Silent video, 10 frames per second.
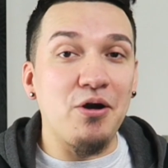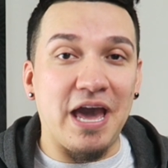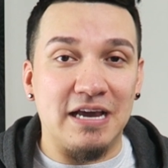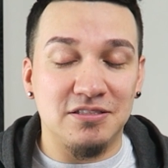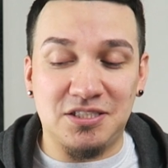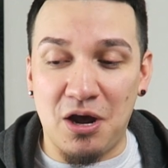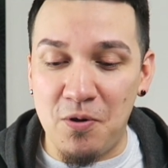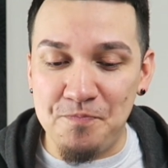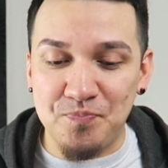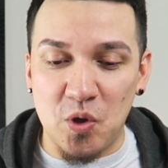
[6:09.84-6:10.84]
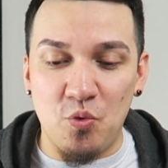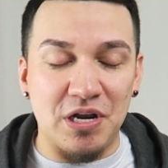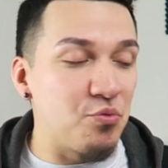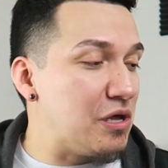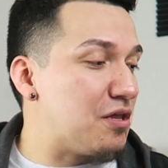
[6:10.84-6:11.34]
Okay, so what
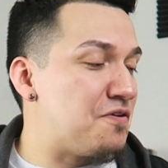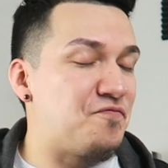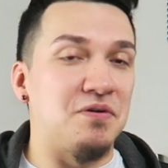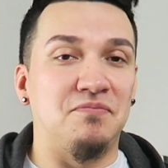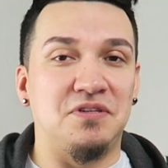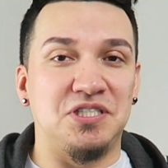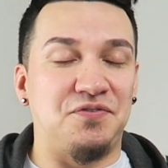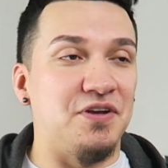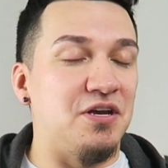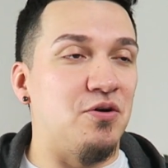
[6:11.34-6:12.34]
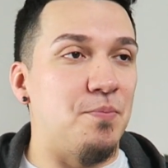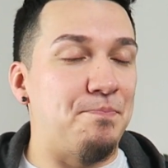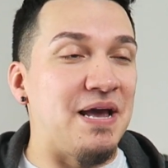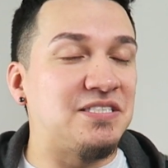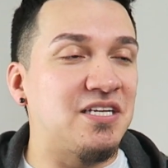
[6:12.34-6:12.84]
did we learn from this video?
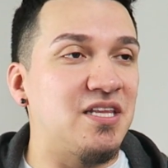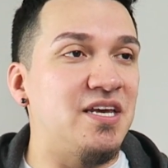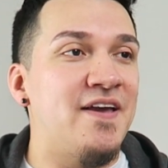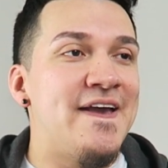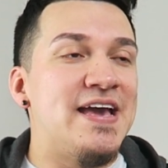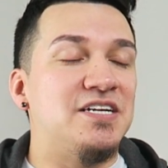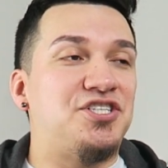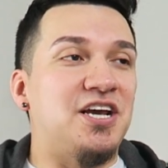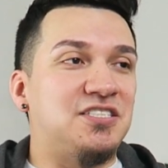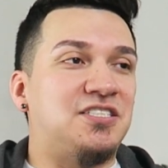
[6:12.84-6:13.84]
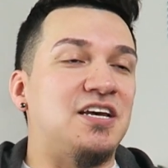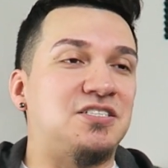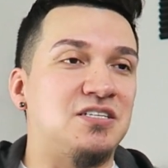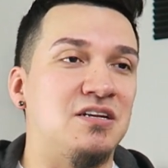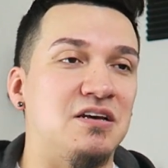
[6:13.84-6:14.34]
Basically,
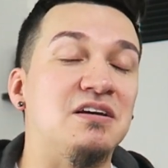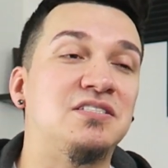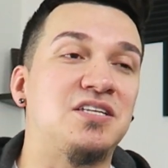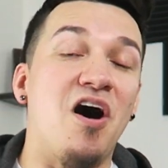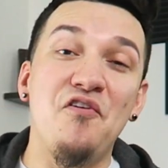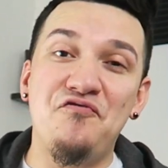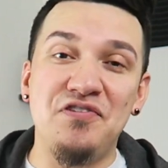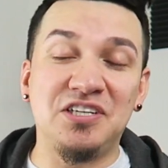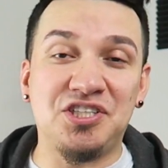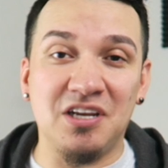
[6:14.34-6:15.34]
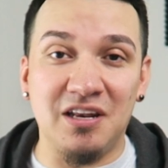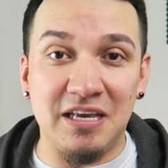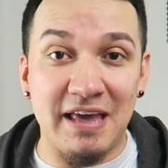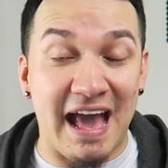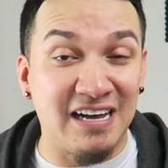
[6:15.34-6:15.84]
Jaystation is
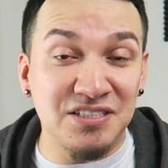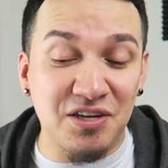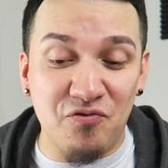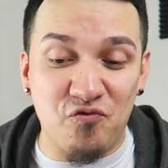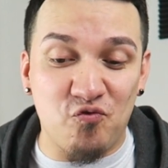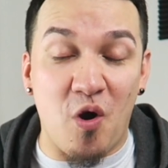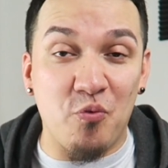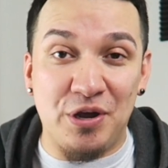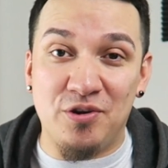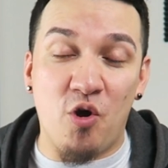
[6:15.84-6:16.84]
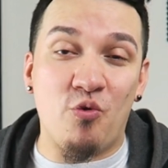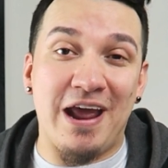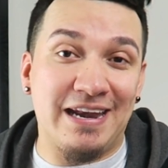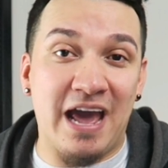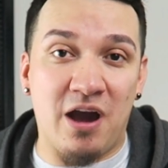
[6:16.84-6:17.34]
officially, as of what we know
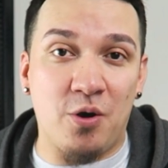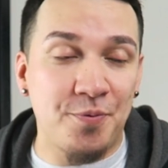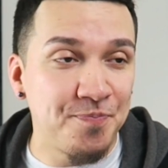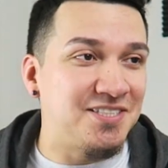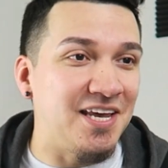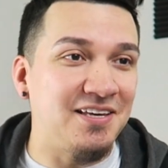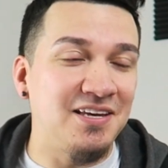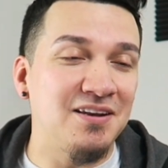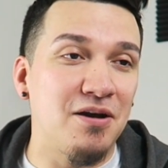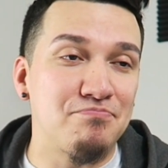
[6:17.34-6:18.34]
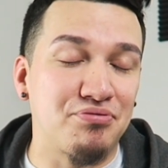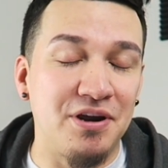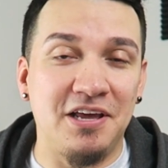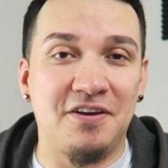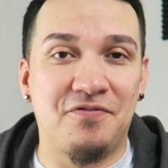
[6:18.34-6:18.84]
right now, taking a
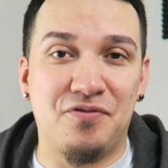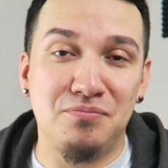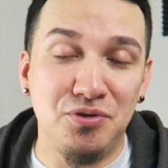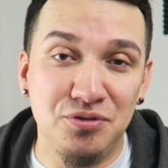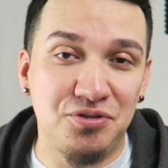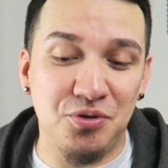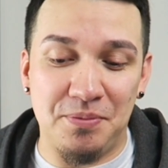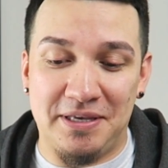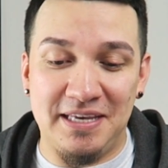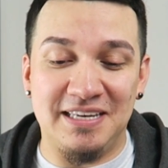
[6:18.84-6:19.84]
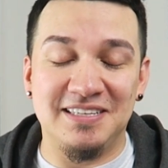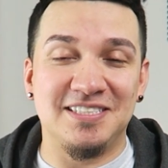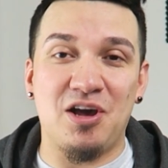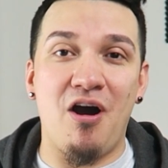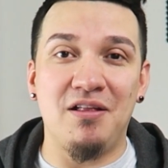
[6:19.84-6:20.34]
break from YouTube. He is
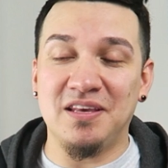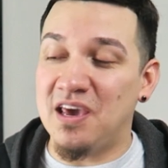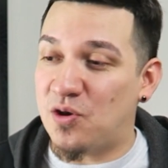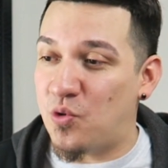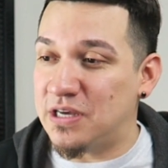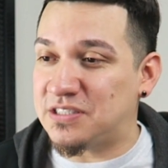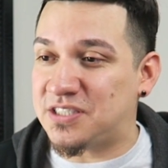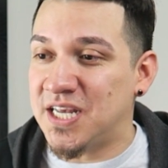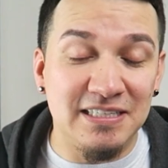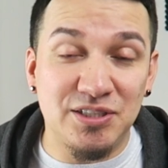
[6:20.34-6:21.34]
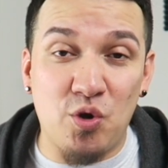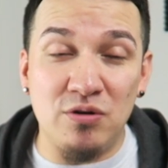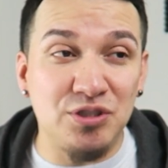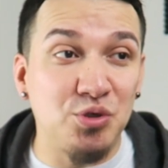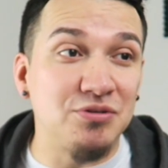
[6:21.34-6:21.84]
calling it quits. He is
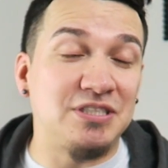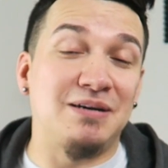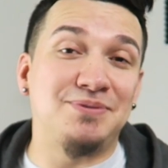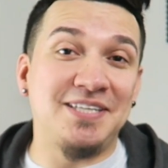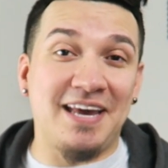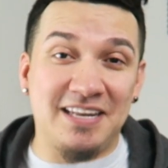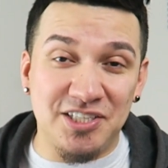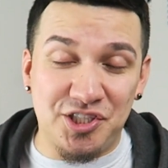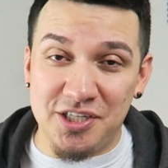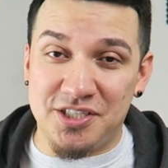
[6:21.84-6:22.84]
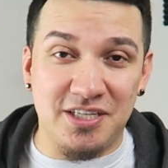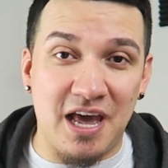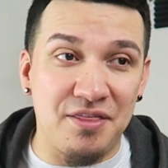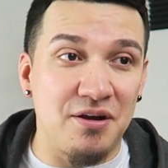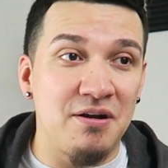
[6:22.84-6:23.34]
going to attempt to get his shit
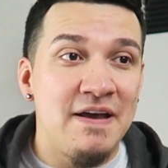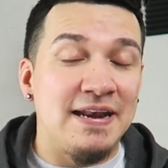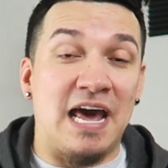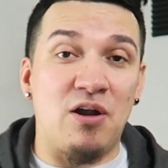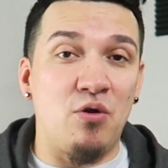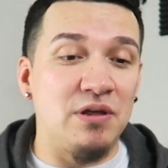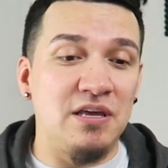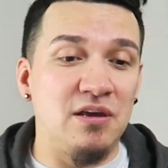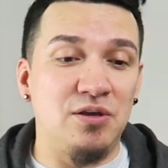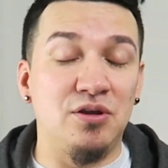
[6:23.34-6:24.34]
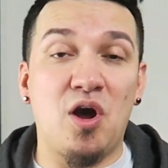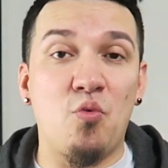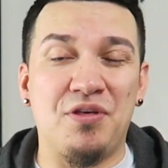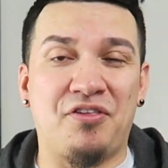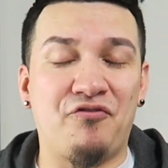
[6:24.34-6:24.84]
together, not only only, you know,
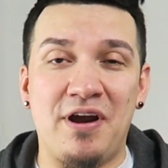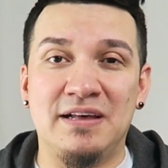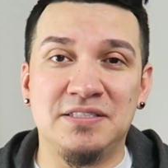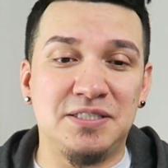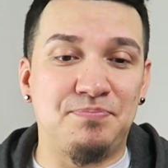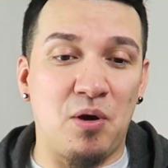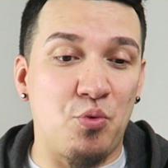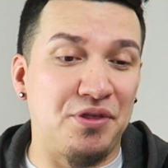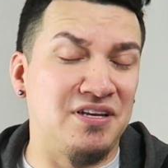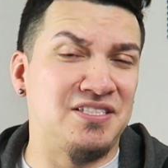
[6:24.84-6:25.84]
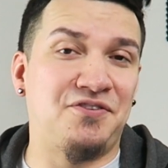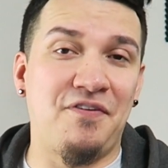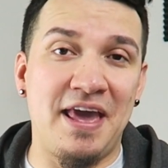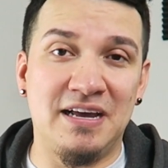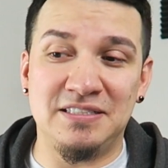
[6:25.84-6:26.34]
with friends, but with his
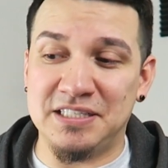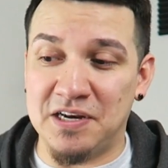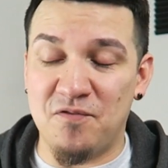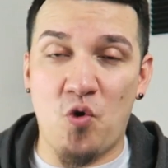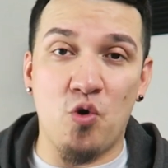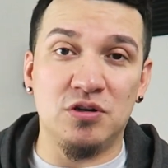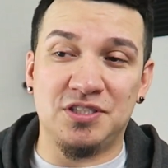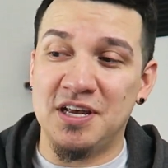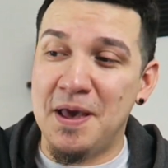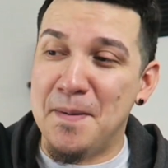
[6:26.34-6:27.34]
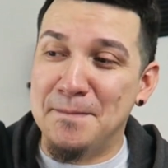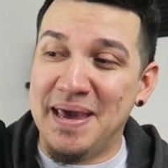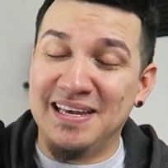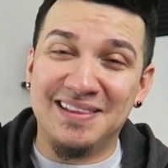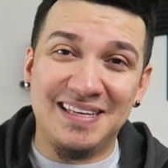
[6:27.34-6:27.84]
fans, and of course,
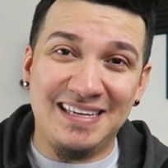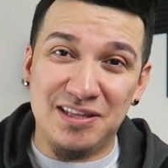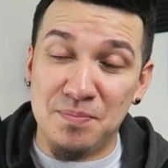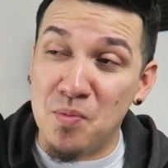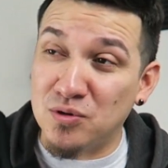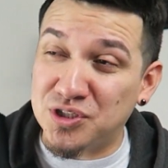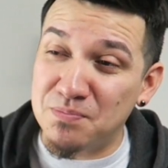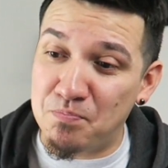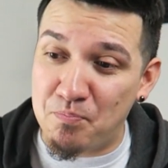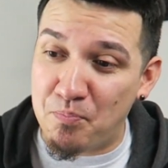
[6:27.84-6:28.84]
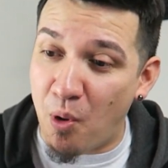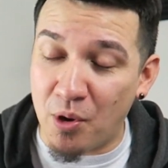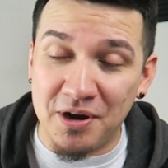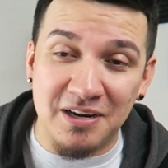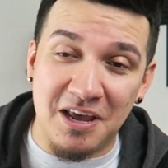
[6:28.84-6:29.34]
mainly the most
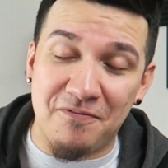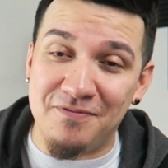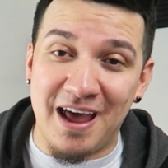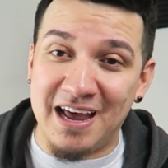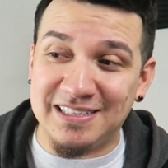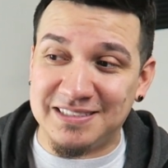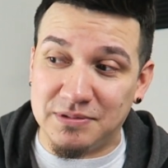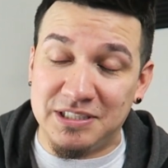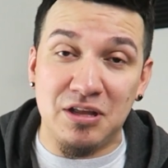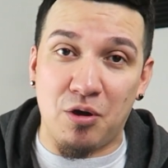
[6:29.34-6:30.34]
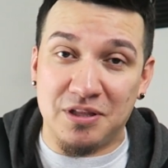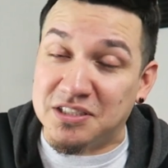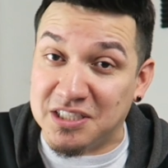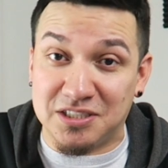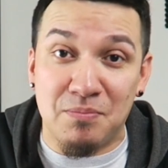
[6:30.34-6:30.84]
important, if not, no,
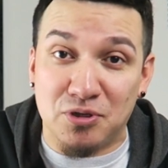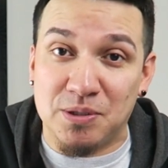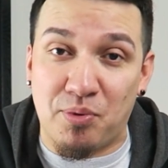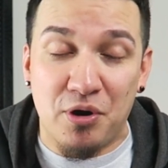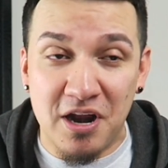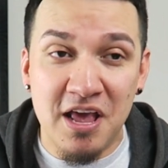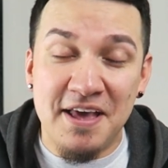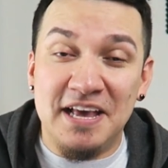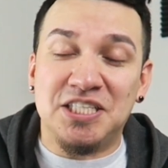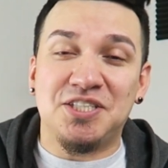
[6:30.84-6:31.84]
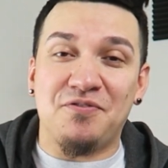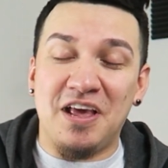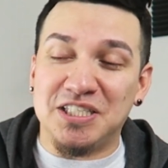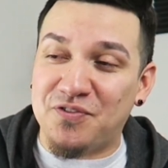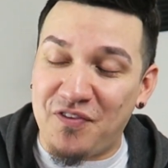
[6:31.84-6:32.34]
this is the most important, his
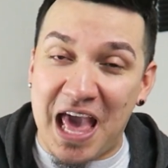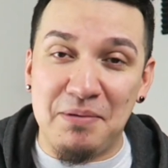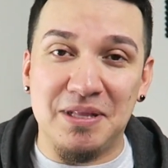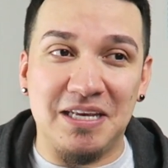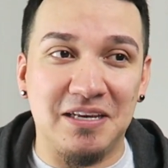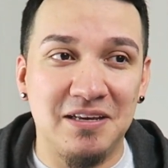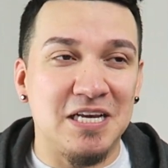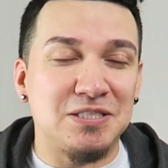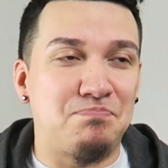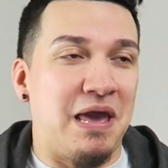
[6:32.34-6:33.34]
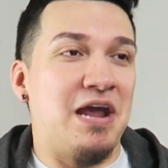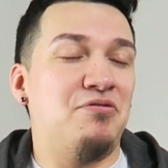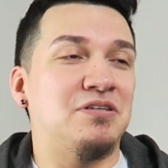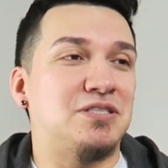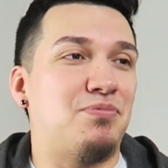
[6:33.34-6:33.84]
his family, his
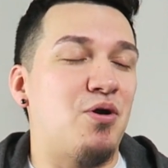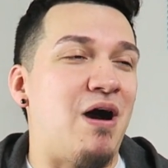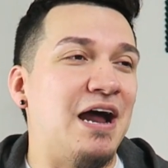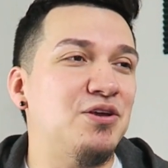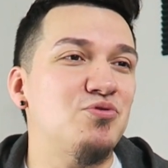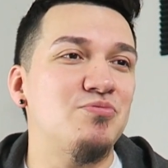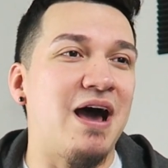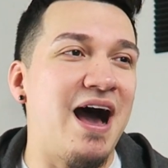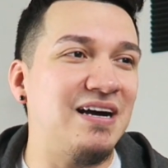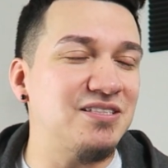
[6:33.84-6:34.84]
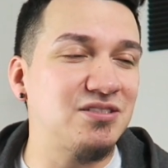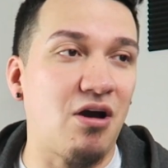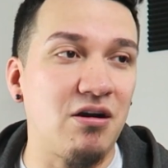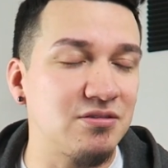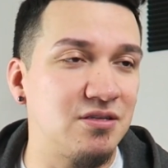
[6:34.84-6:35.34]
parents, bro. How do you not
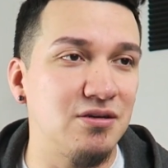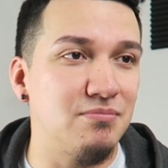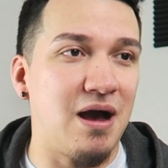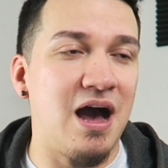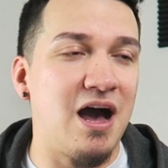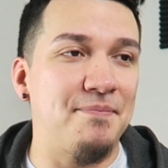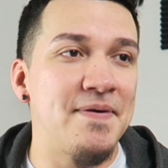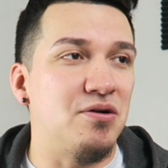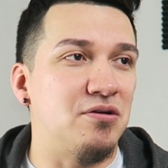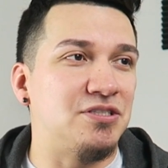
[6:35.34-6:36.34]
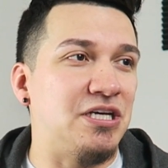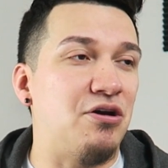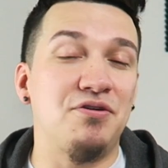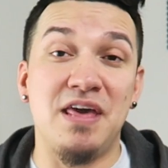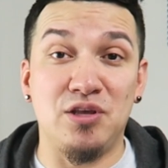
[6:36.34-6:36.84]
talk to your mom or, or tell
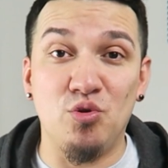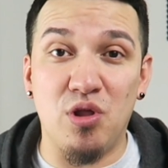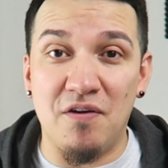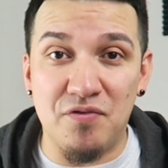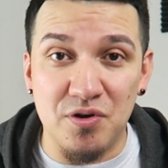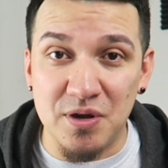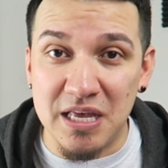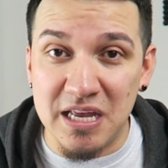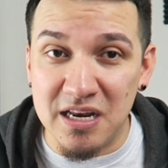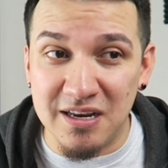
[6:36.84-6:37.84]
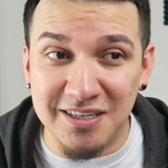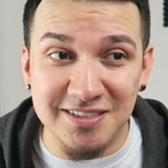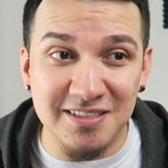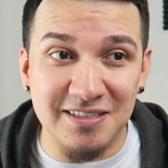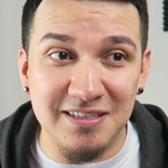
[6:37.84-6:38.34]
her that you love her in,
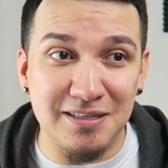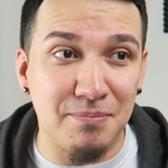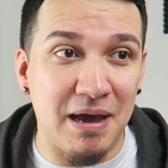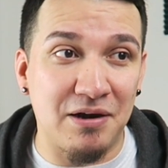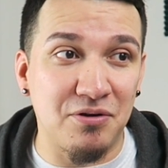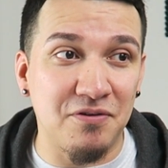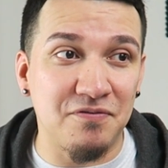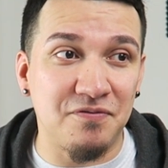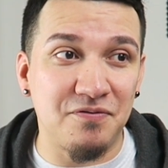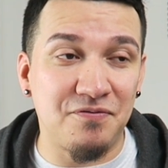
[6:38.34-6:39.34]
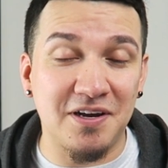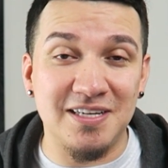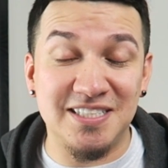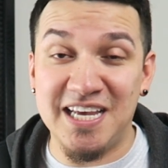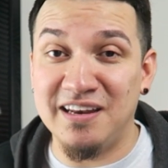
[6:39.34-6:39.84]
in, in the matter of
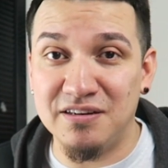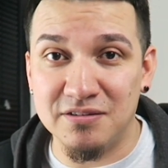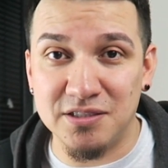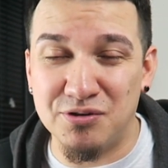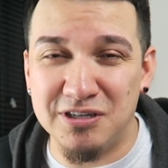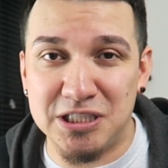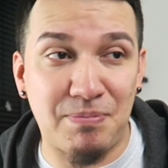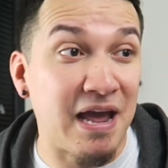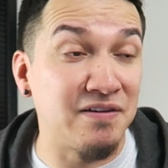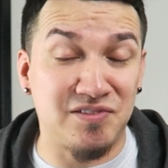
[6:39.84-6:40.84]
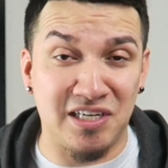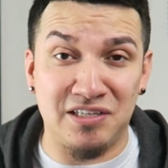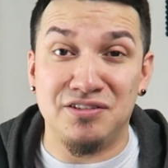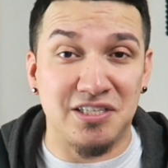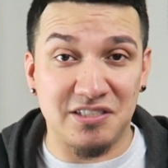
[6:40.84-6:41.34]
fucking 10 years or in a span of 10
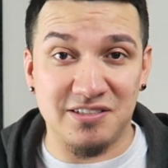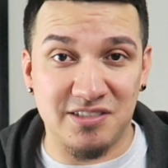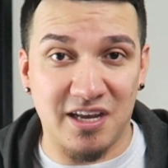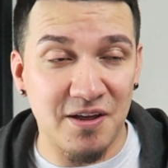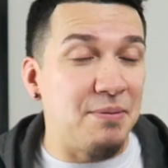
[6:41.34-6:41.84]
years I should say.